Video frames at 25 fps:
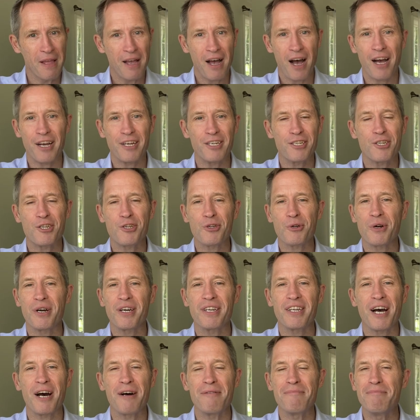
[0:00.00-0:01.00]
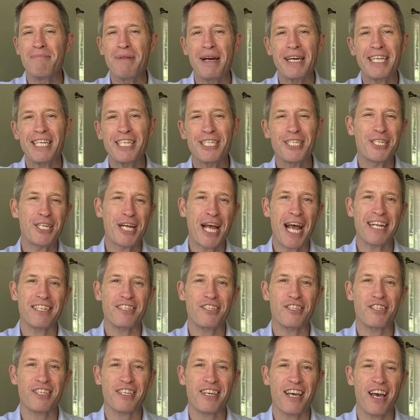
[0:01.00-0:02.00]
I enjoyed our many
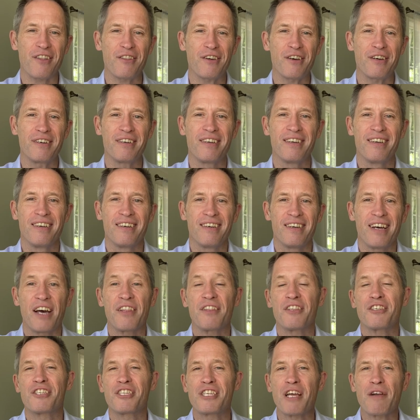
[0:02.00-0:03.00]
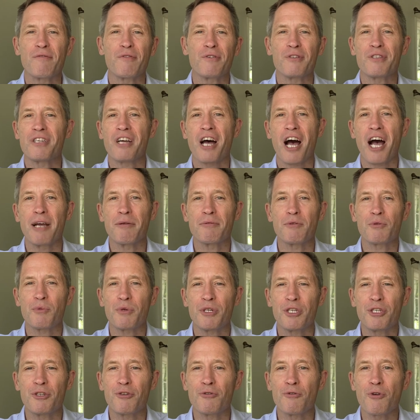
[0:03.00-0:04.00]
chats together and the several times
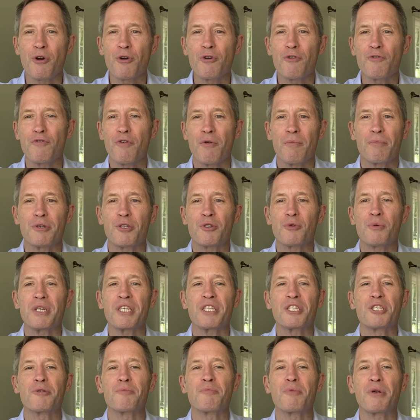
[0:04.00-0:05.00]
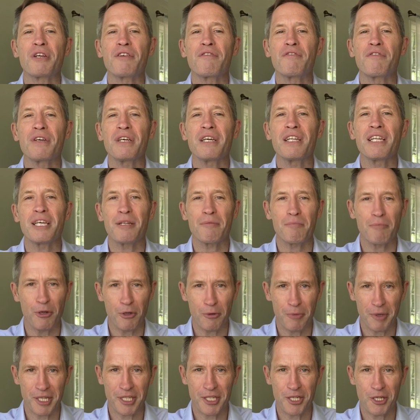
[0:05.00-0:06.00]
we drove between Springfield and
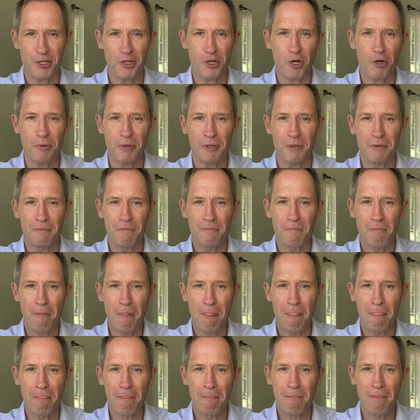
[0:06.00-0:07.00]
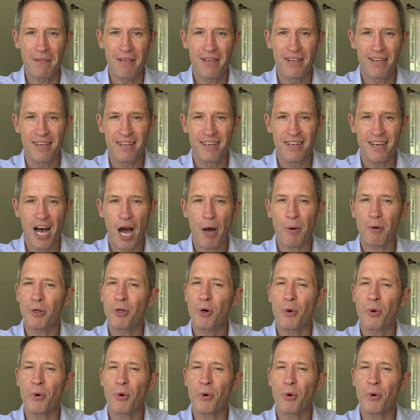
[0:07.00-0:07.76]
Bloomington Normal. I will